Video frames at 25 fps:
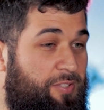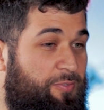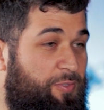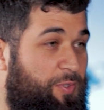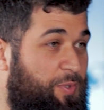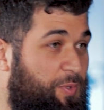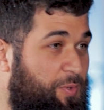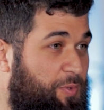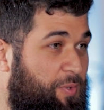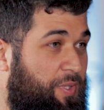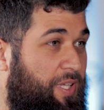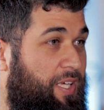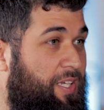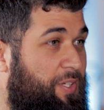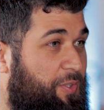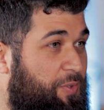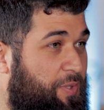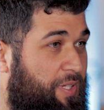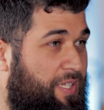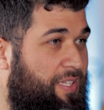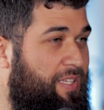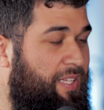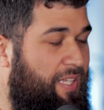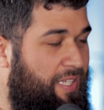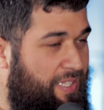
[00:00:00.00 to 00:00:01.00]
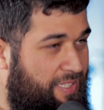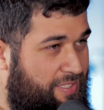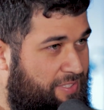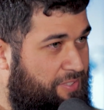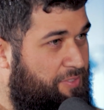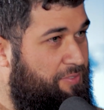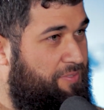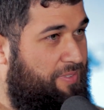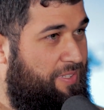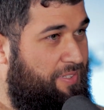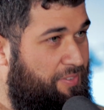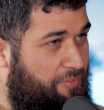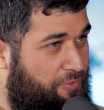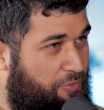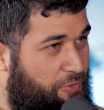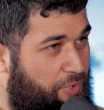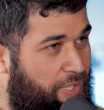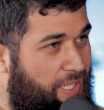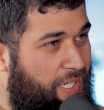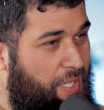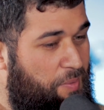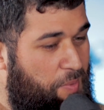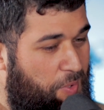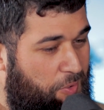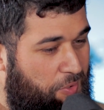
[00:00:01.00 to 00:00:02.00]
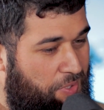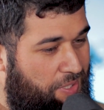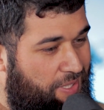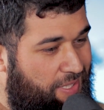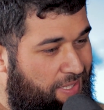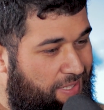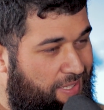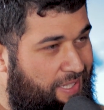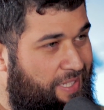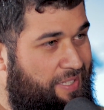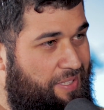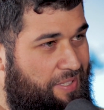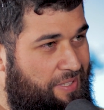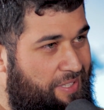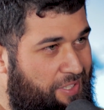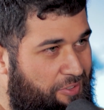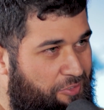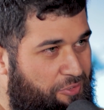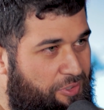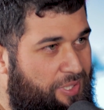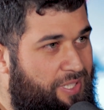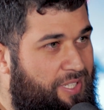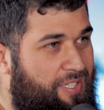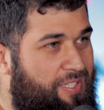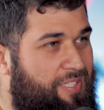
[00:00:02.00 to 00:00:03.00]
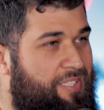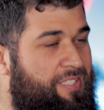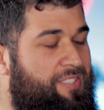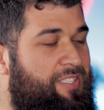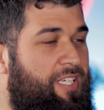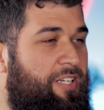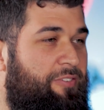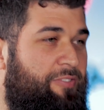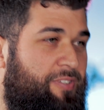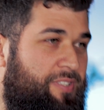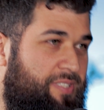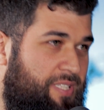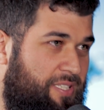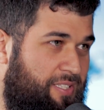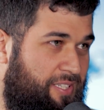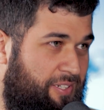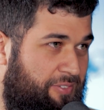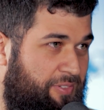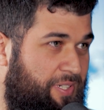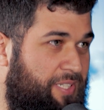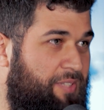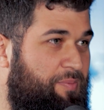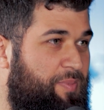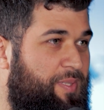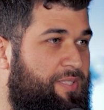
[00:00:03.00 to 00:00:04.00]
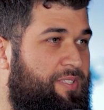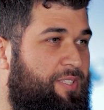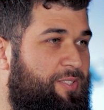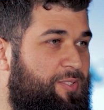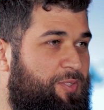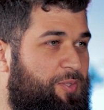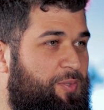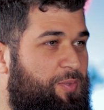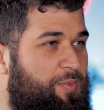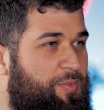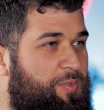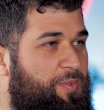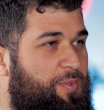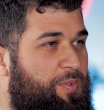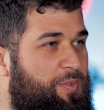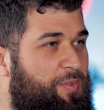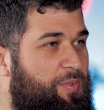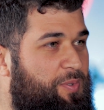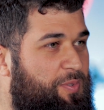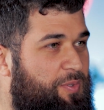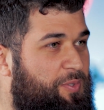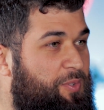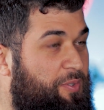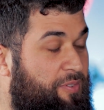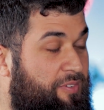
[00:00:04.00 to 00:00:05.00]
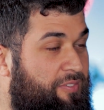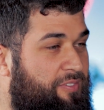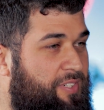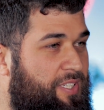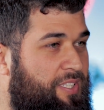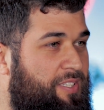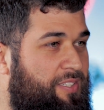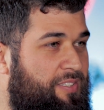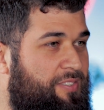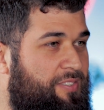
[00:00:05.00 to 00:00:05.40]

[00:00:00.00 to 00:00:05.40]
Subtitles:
If you do that, you get. It's really about the reader itself. It's a direct message to the reader.